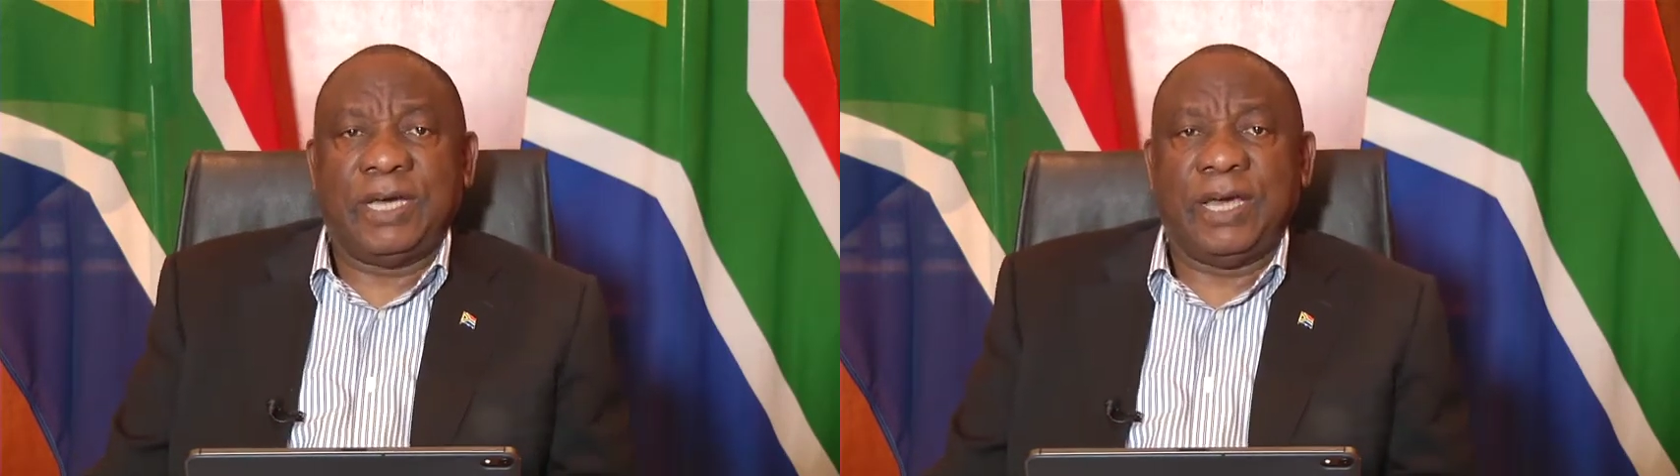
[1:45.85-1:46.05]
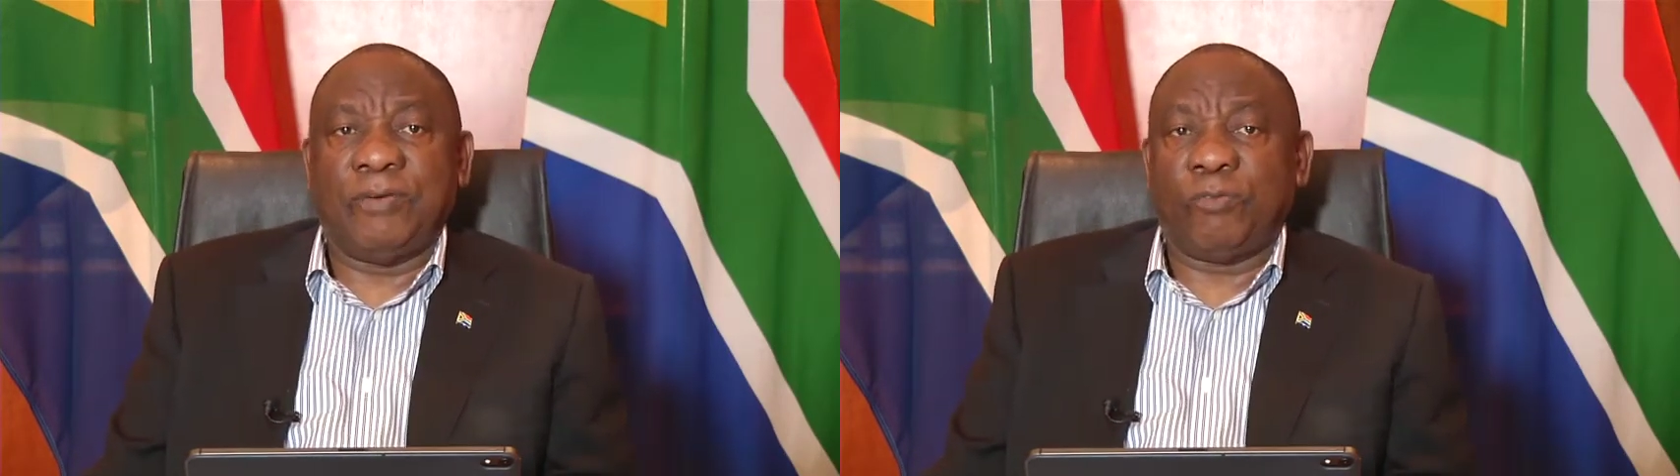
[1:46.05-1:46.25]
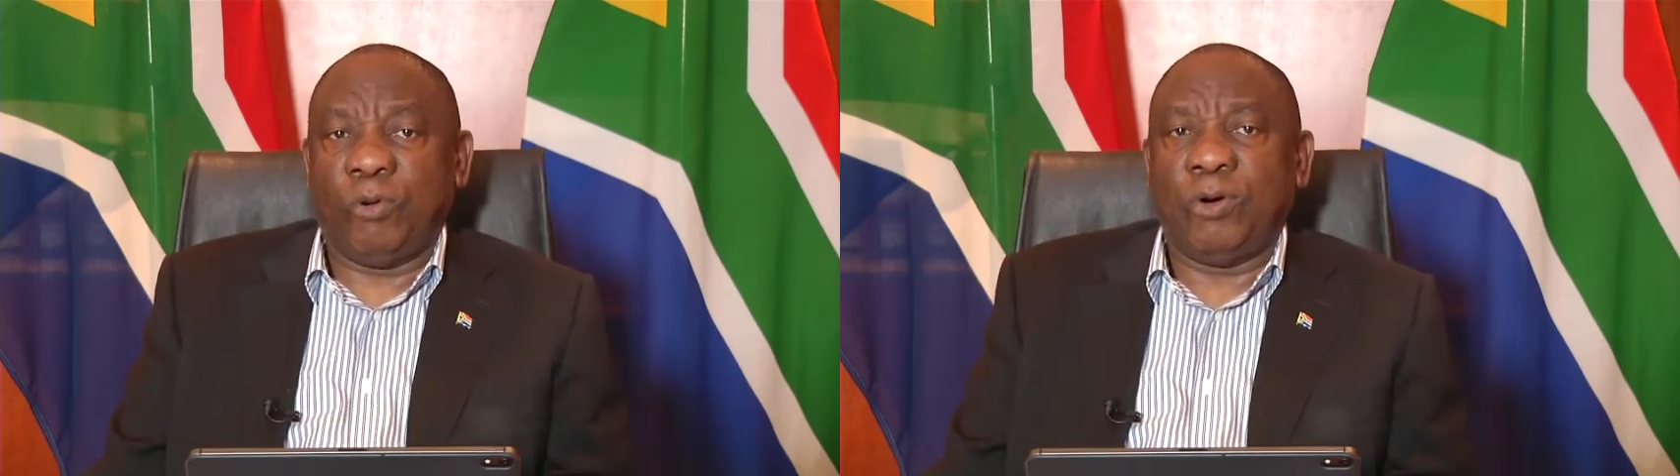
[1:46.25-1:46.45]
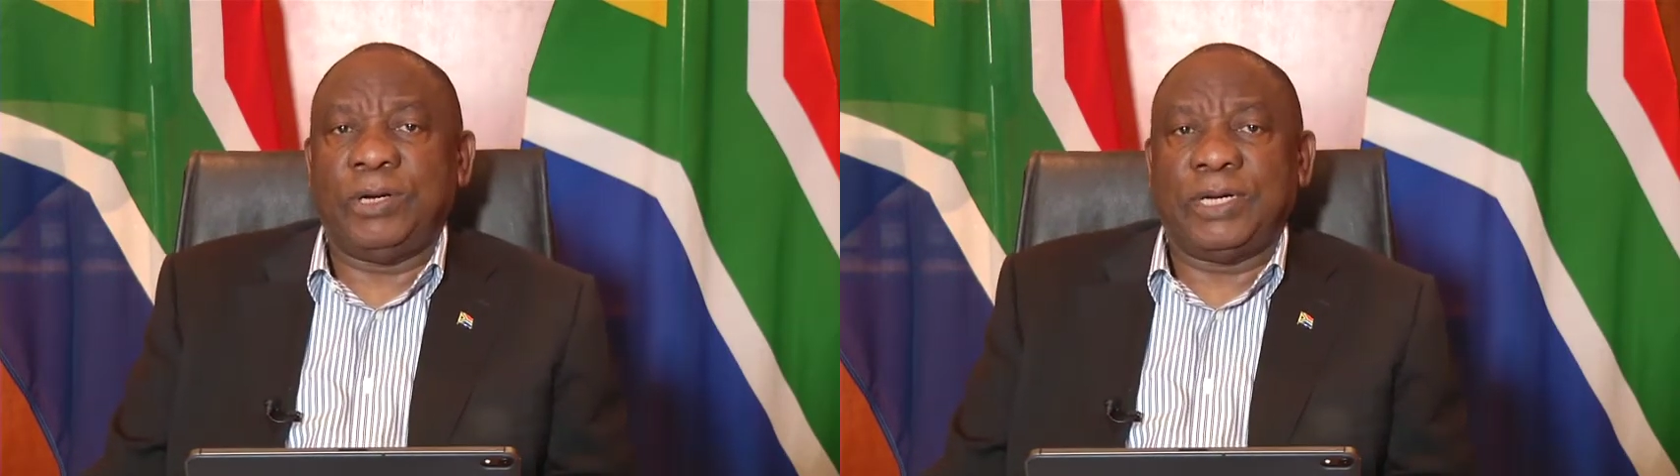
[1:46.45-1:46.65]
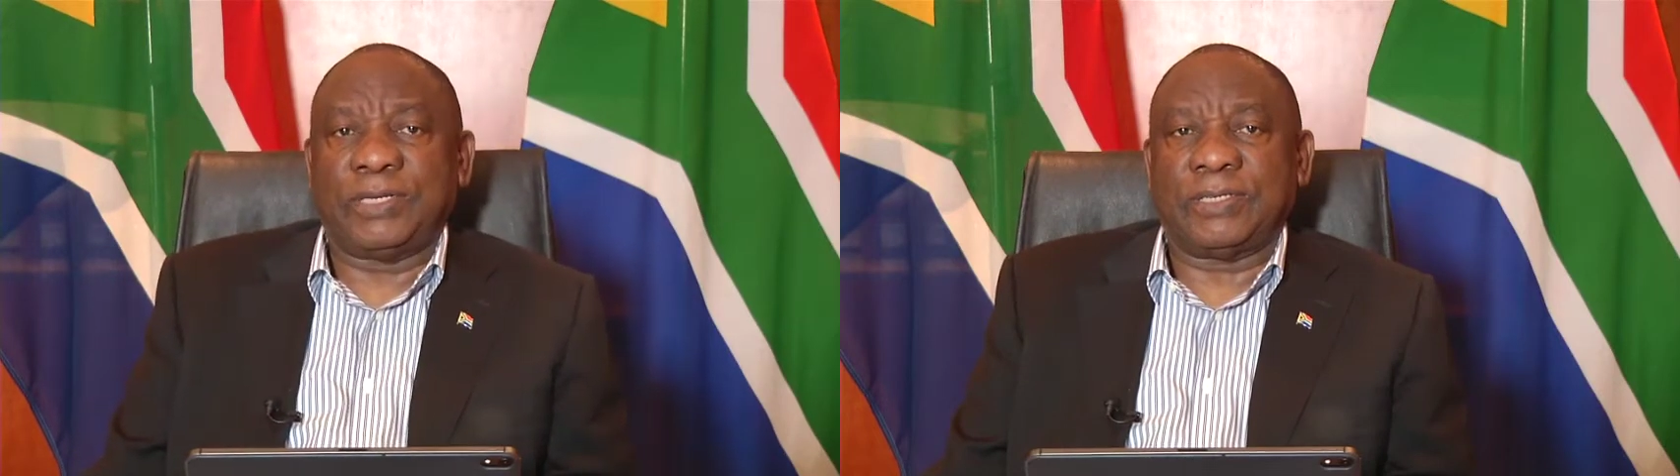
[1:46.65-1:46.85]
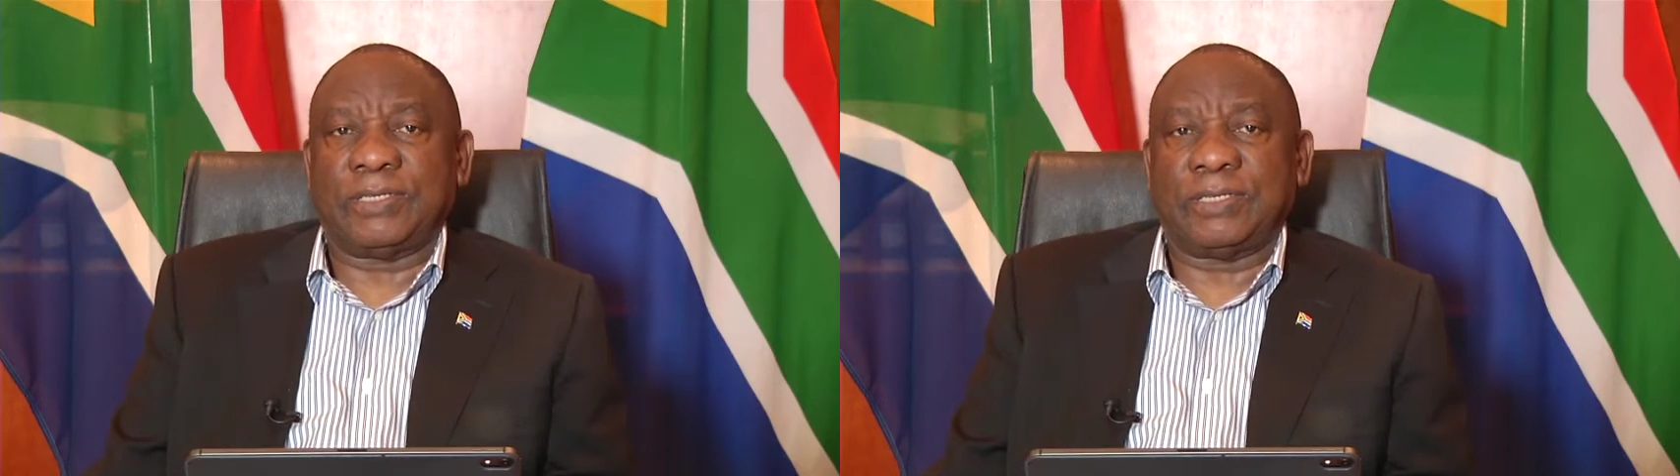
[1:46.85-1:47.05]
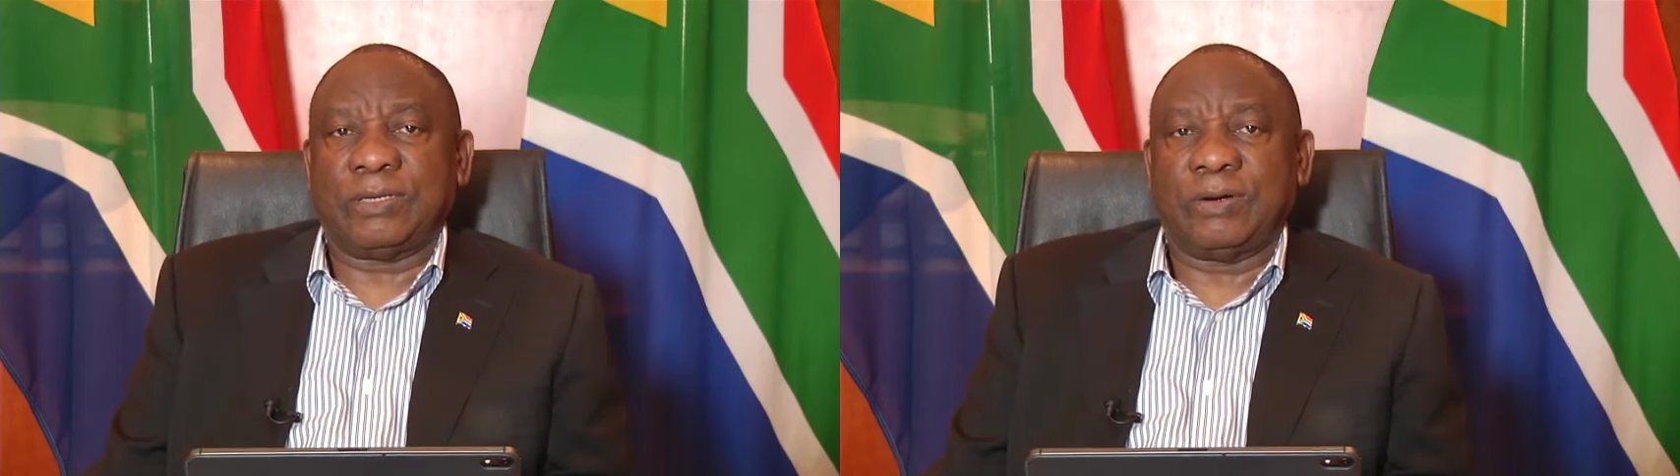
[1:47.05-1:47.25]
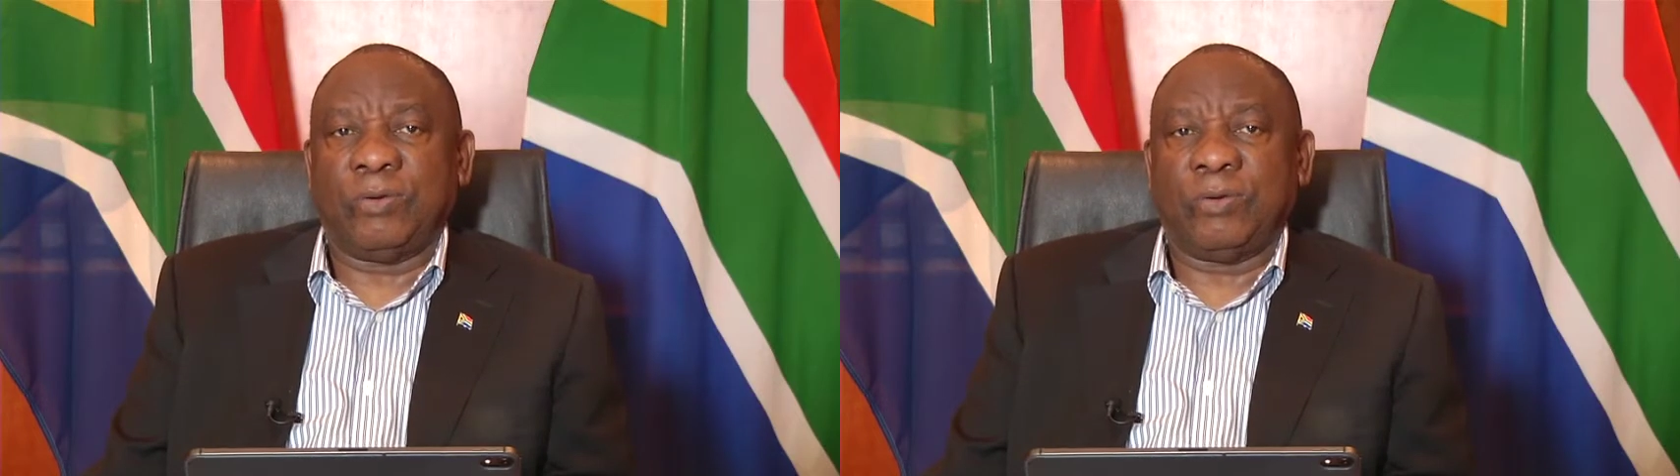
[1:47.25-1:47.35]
have warned us